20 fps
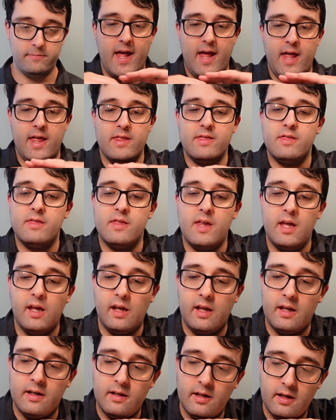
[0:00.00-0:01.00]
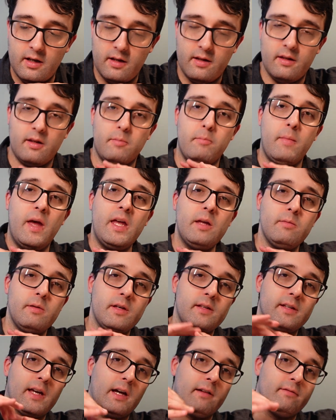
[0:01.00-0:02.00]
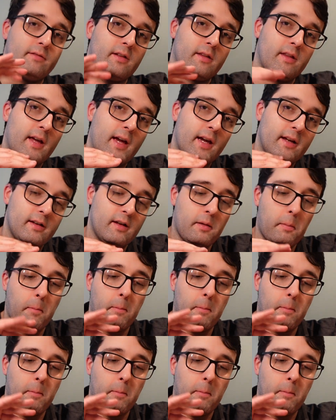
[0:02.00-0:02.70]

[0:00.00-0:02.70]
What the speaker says: and then the maybes after that,